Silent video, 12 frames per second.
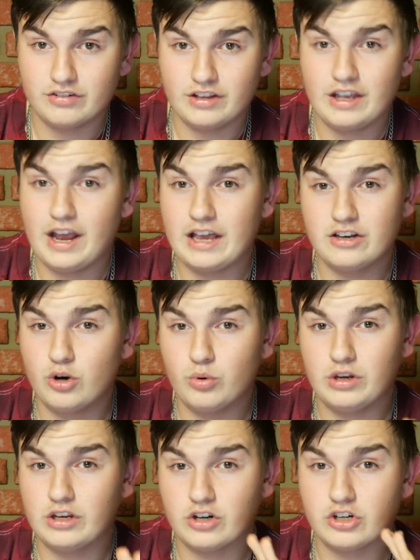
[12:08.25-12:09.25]
and I
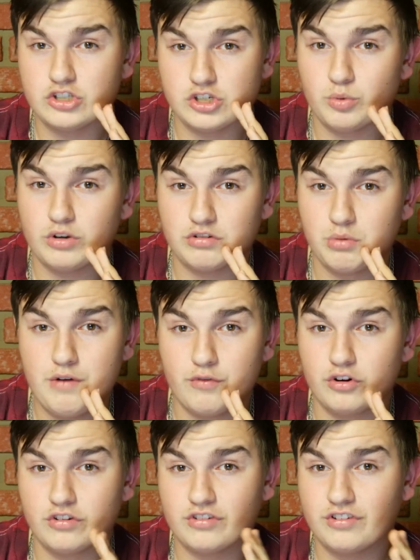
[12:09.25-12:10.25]
don't encourage it
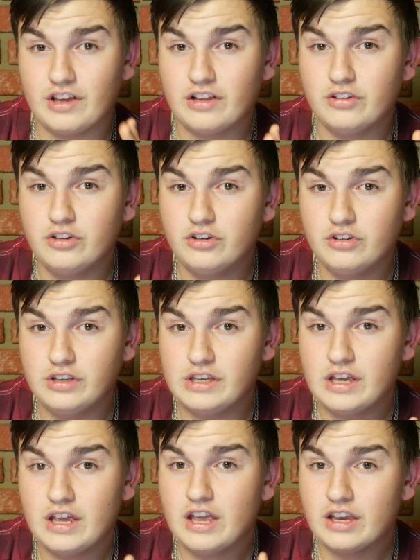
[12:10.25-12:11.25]
whatsoever, is because that
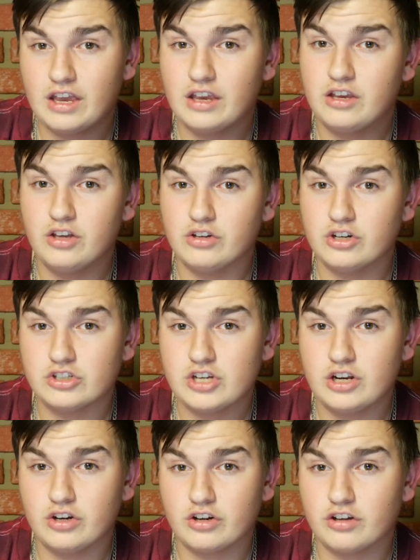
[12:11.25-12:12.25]
literally can kill your channel,